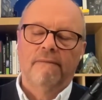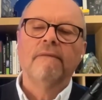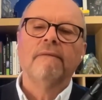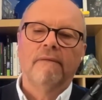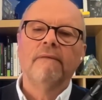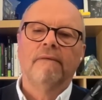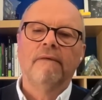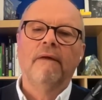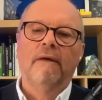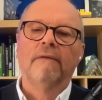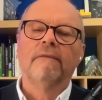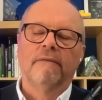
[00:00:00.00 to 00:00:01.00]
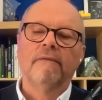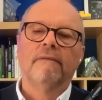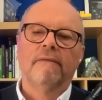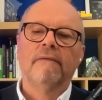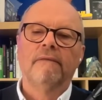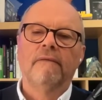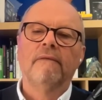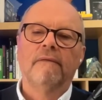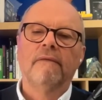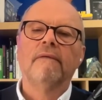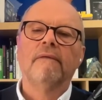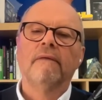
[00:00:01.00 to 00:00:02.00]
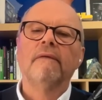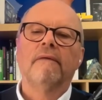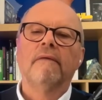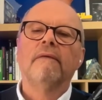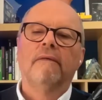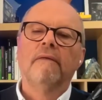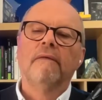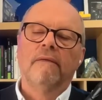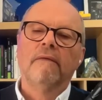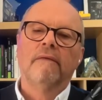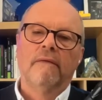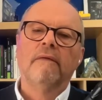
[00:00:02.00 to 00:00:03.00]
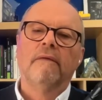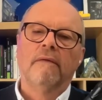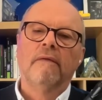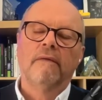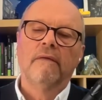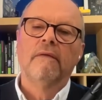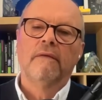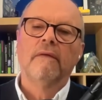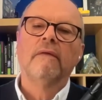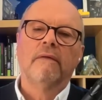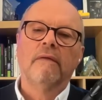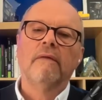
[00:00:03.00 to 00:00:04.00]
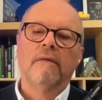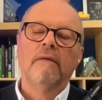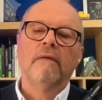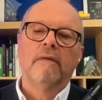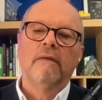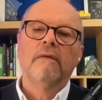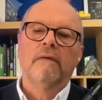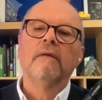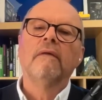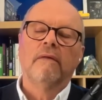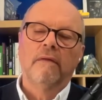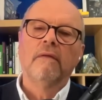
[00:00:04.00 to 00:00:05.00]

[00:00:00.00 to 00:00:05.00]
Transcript: (not speaking)